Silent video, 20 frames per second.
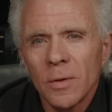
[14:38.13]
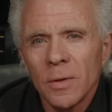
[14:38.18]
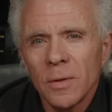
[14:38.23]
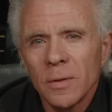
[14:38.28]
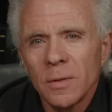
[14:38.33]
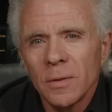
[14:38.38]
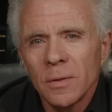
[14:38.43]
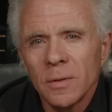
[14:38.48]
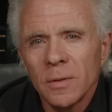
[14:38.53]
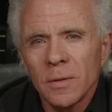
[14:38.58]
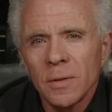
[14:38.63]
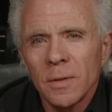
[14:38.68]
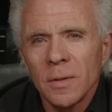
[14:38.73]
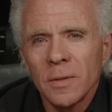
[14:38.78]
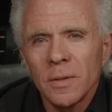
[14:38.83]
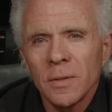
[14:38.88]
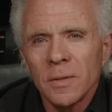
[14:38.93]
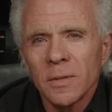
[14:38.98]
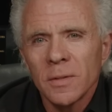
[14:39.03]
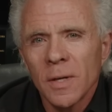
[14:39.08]
And
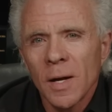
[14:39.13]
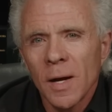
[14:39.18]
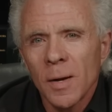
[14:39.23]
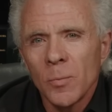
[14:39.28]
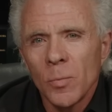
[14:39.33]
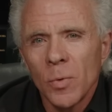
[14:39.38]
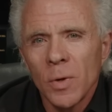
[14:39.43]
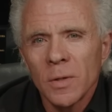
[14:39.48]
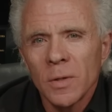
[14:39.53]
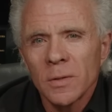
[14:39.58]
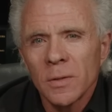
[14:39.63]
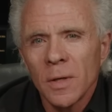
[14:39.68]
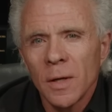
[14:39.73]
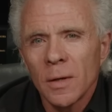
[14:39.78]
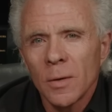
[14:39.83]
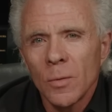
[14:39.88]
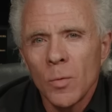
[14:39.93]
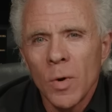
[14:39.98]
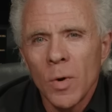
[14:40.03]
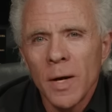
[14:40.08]
then this guy brings
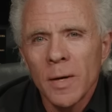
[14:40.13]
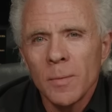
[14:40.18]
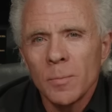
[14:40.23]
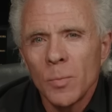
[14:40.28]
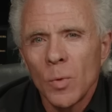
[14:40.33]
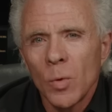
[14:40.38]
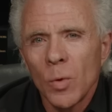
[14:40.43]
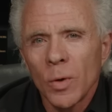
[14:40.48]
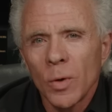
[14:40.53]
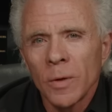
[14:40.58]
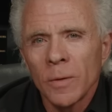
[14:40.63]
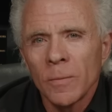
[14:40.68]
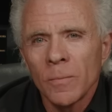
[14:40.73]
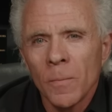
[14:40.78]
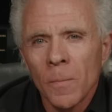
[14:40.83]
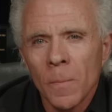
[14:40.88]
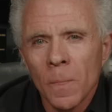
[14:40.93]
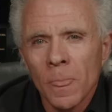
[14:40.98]
out a whiteboard.